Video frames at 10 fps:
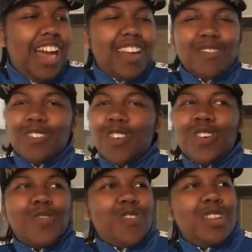I don't
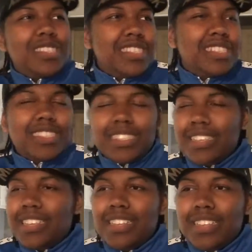know. For instance,
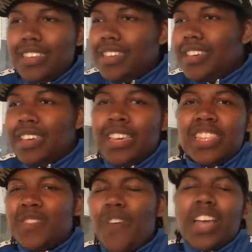get
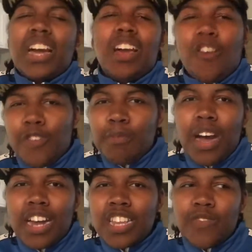this fat guy off your
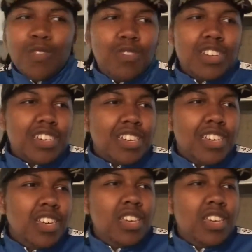body if you wanna.